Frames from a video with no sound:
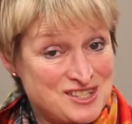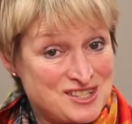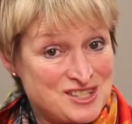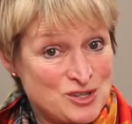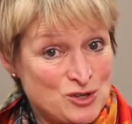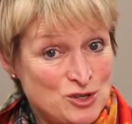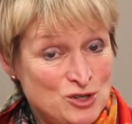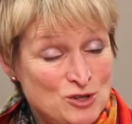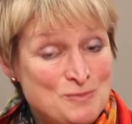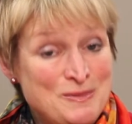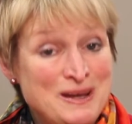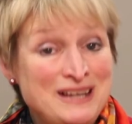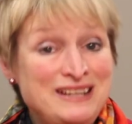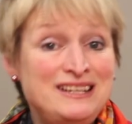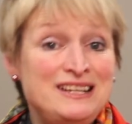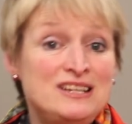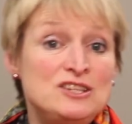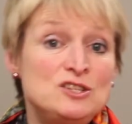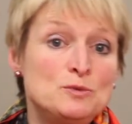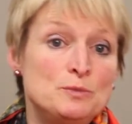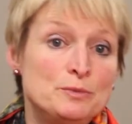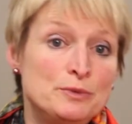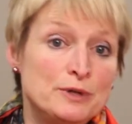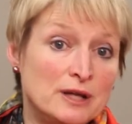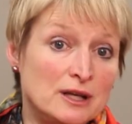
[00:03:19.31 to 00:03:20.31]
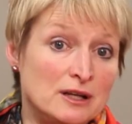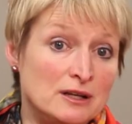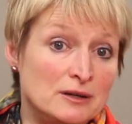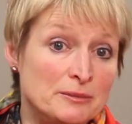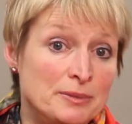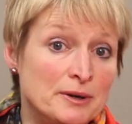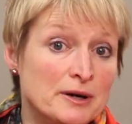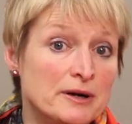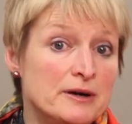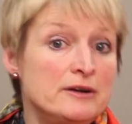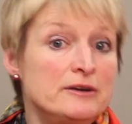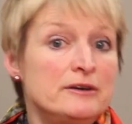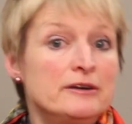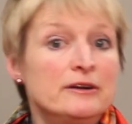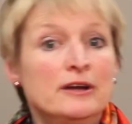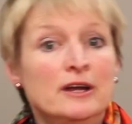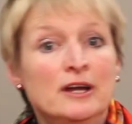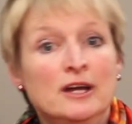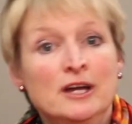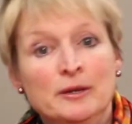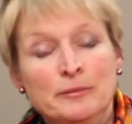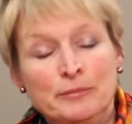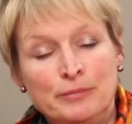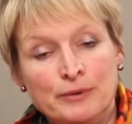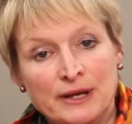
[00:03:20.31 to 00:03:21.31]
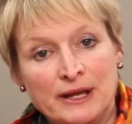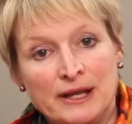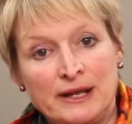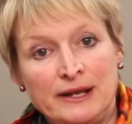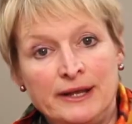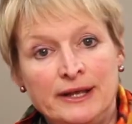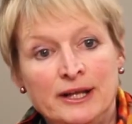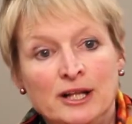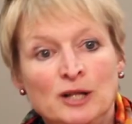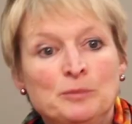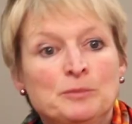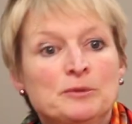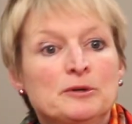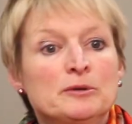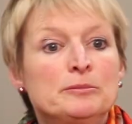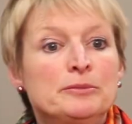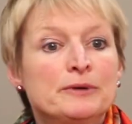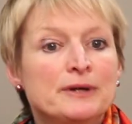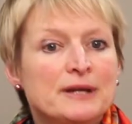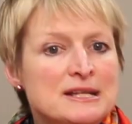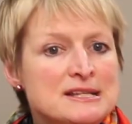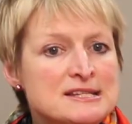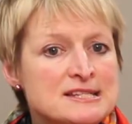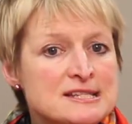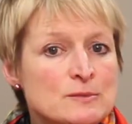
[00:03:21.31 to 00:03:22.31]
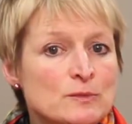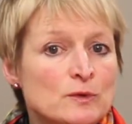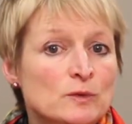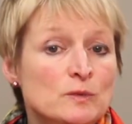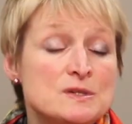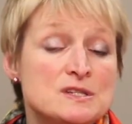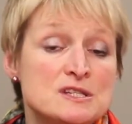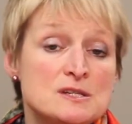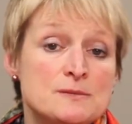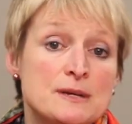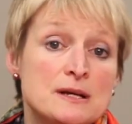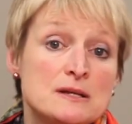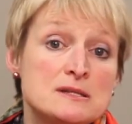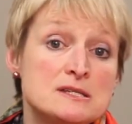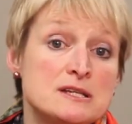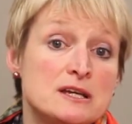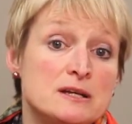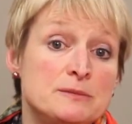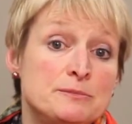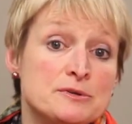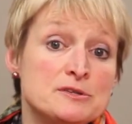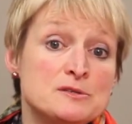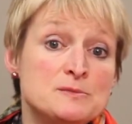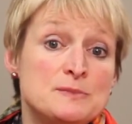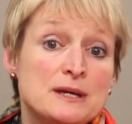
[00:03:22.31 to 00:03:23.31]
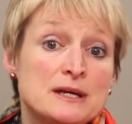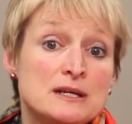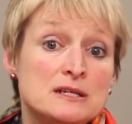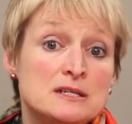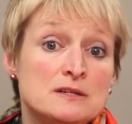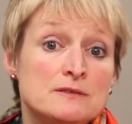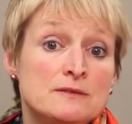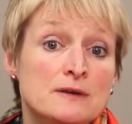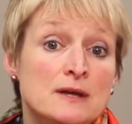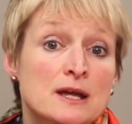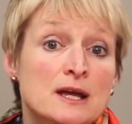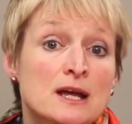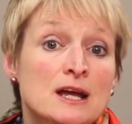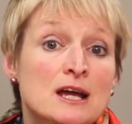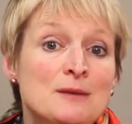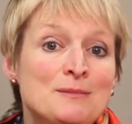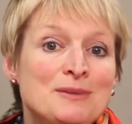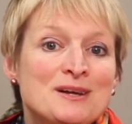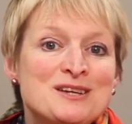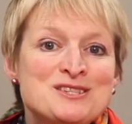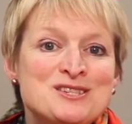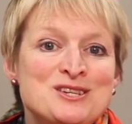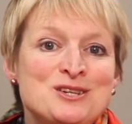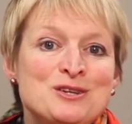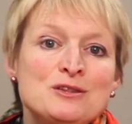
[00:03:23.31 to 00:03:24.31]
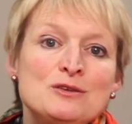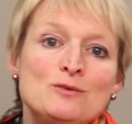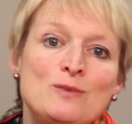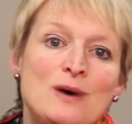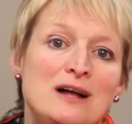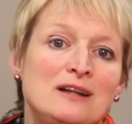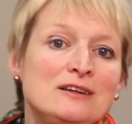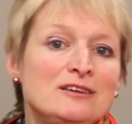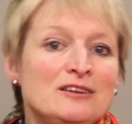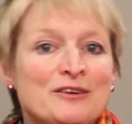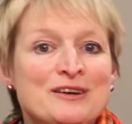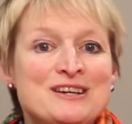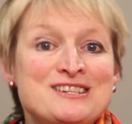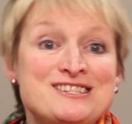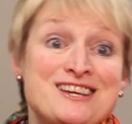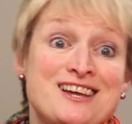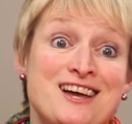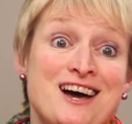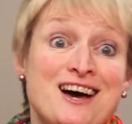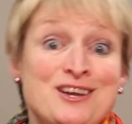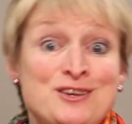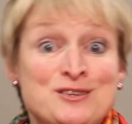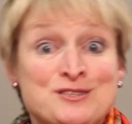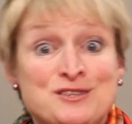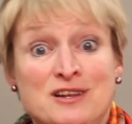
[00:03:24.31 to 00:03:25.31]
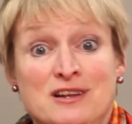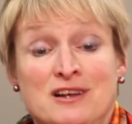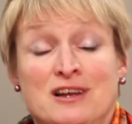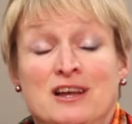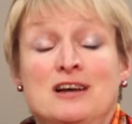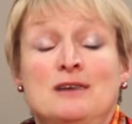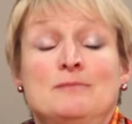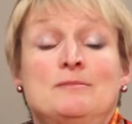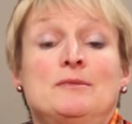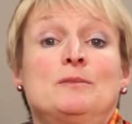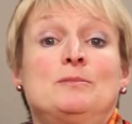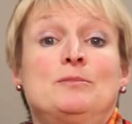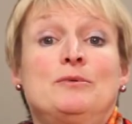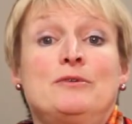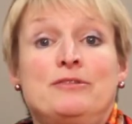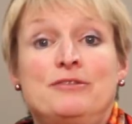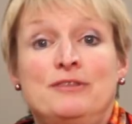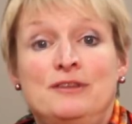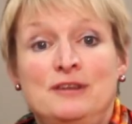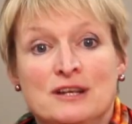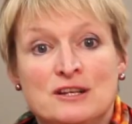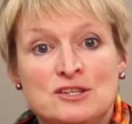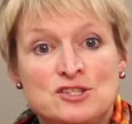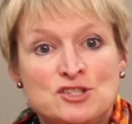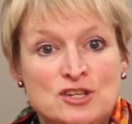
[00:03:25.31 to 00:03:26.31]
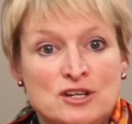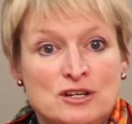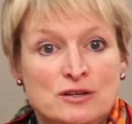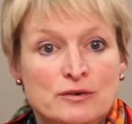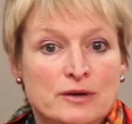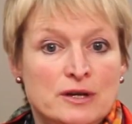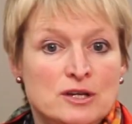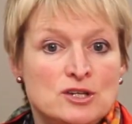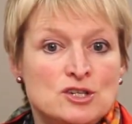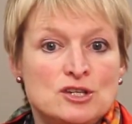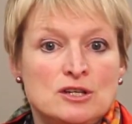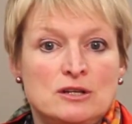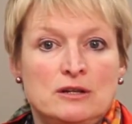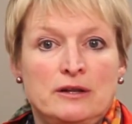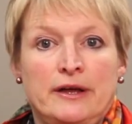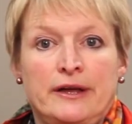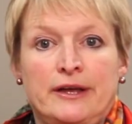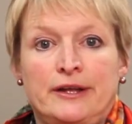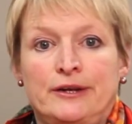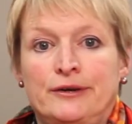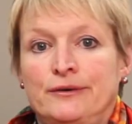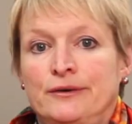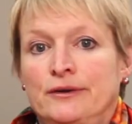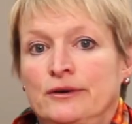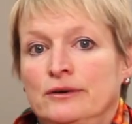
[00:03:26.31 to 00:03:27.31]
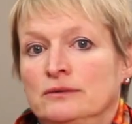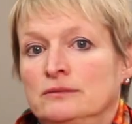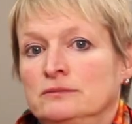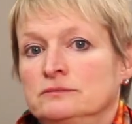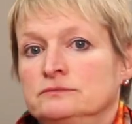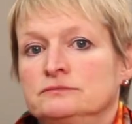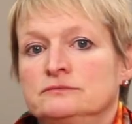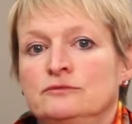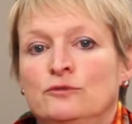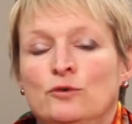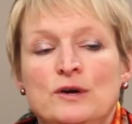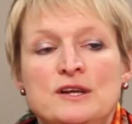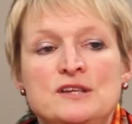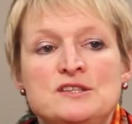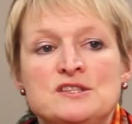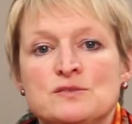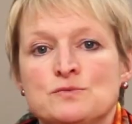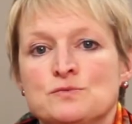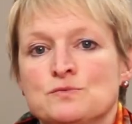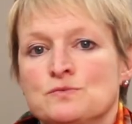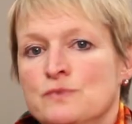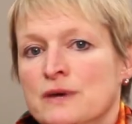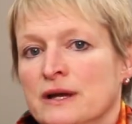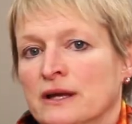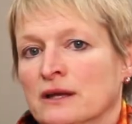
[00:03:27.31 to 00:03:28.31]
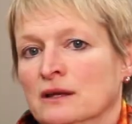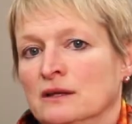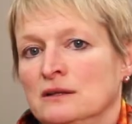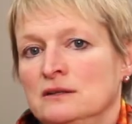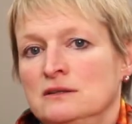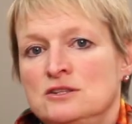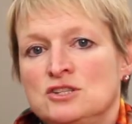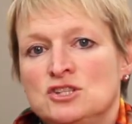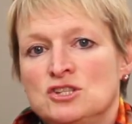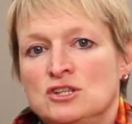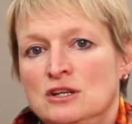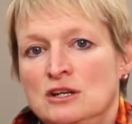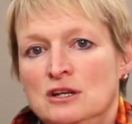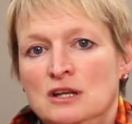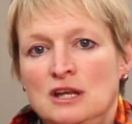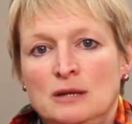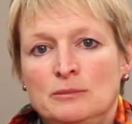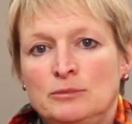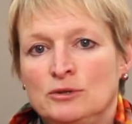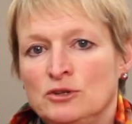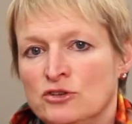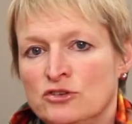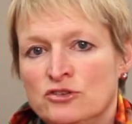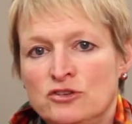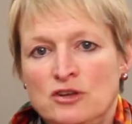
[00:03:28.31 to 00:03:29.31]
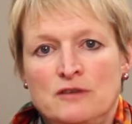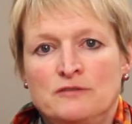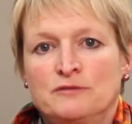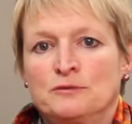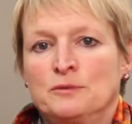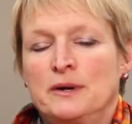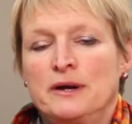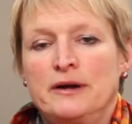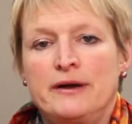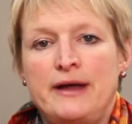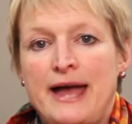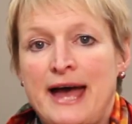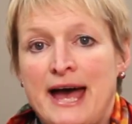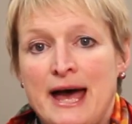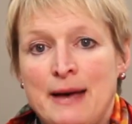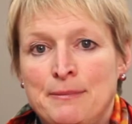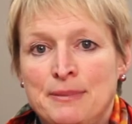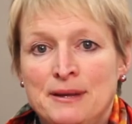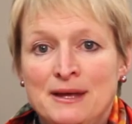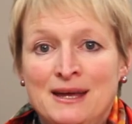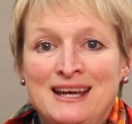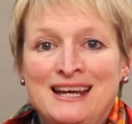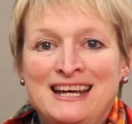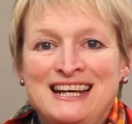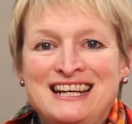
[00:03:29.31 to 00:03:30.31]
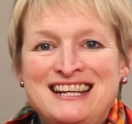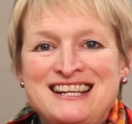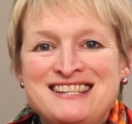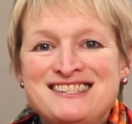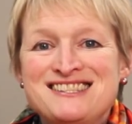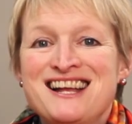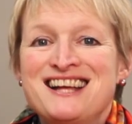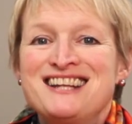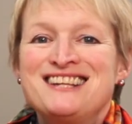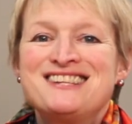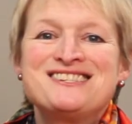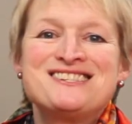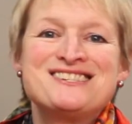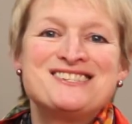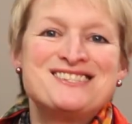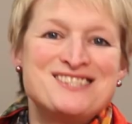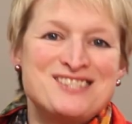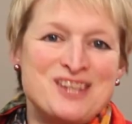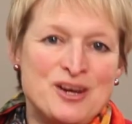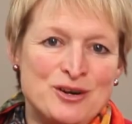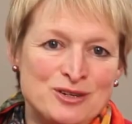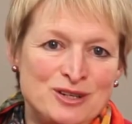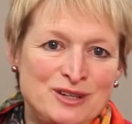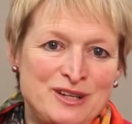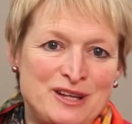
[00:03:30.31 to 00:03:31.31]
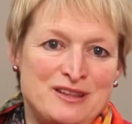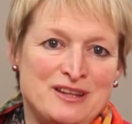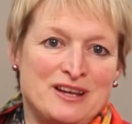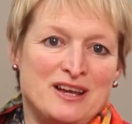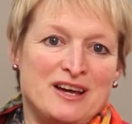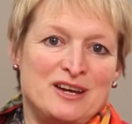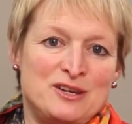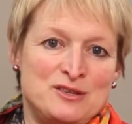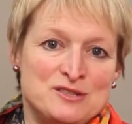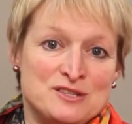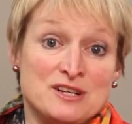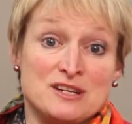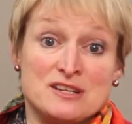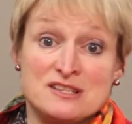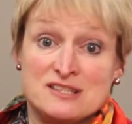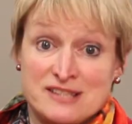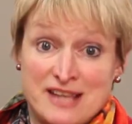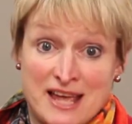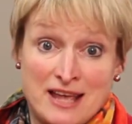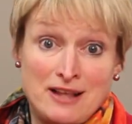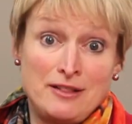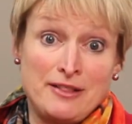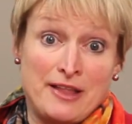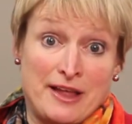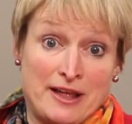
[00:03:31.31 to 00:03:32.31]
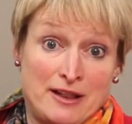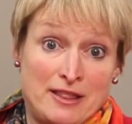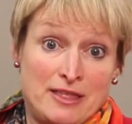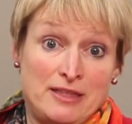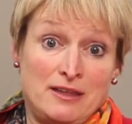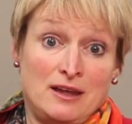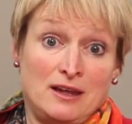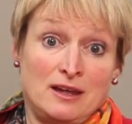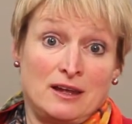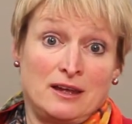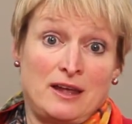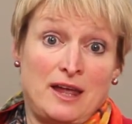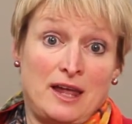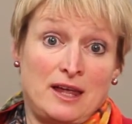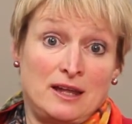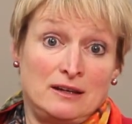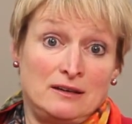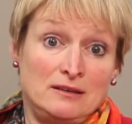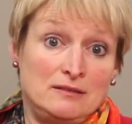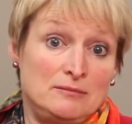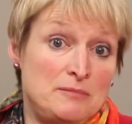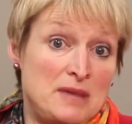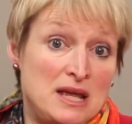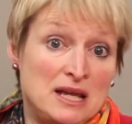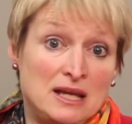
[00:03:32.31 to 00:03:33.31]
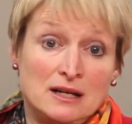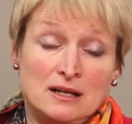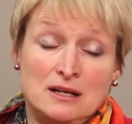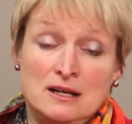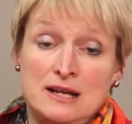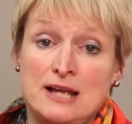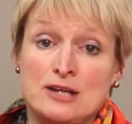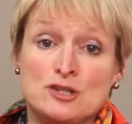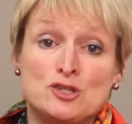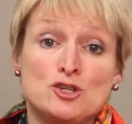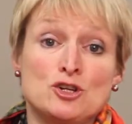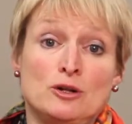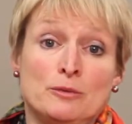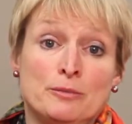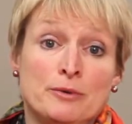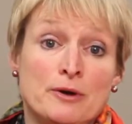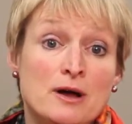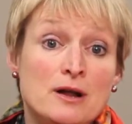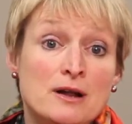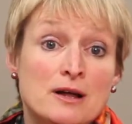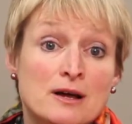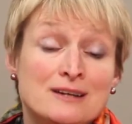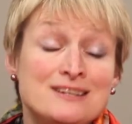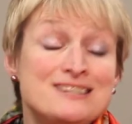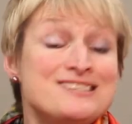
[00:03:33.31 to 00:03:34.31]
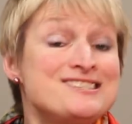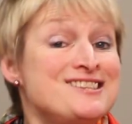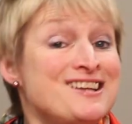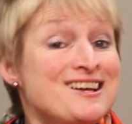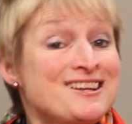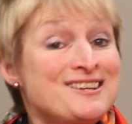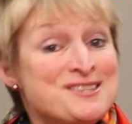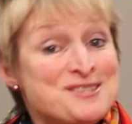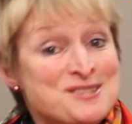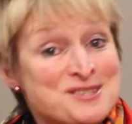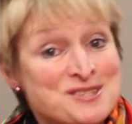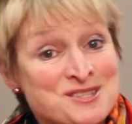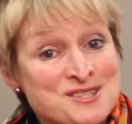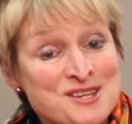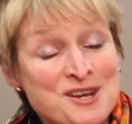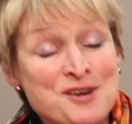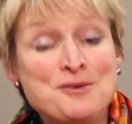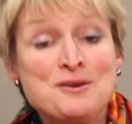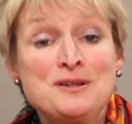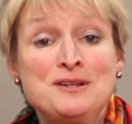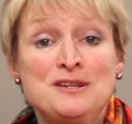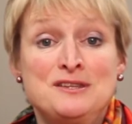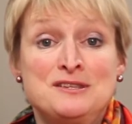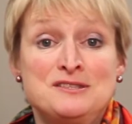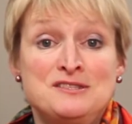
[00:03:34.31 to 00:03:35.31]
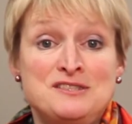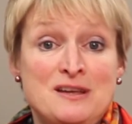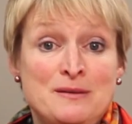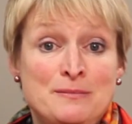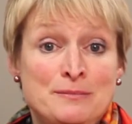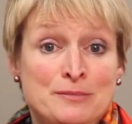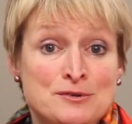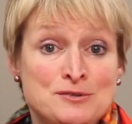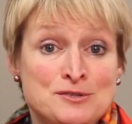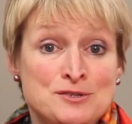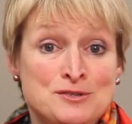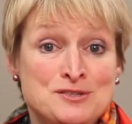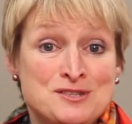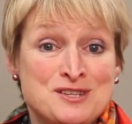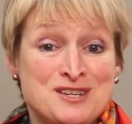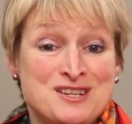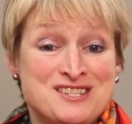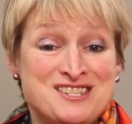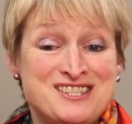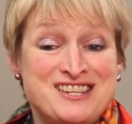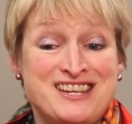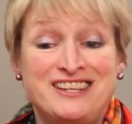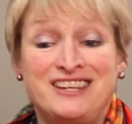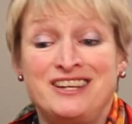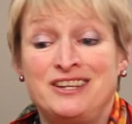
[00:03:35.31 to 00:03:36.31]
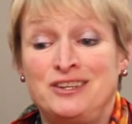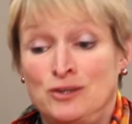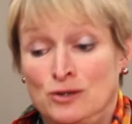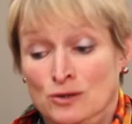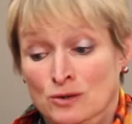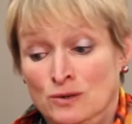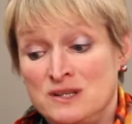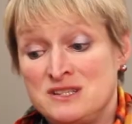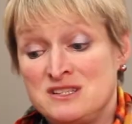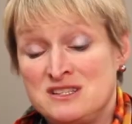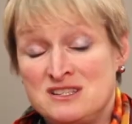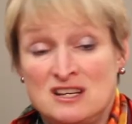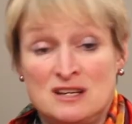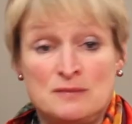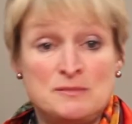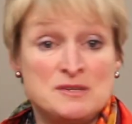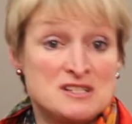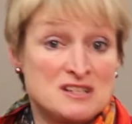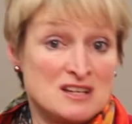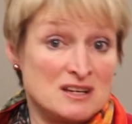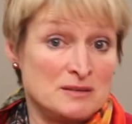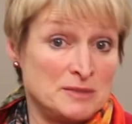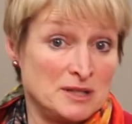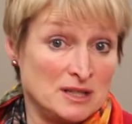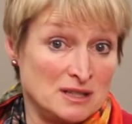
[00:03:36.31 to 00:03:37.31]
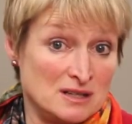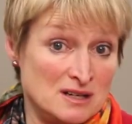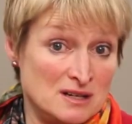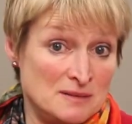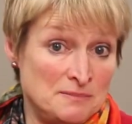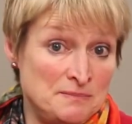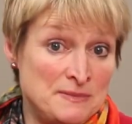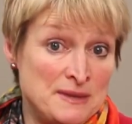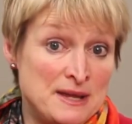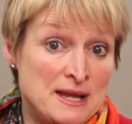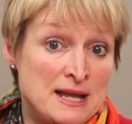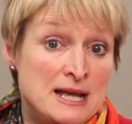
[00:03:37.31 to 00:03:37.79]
So you might need to bring in a partner, bring in a helper, bring in someone with some outside perspective. Because the wild and crazy guy who's going to come up with the next generation, I don't know, voice recognition enabled software app is not necessarily the guy who's going to scale that thing and make it a national product, is not necessarily the same person who's going to say, its time has come and gone.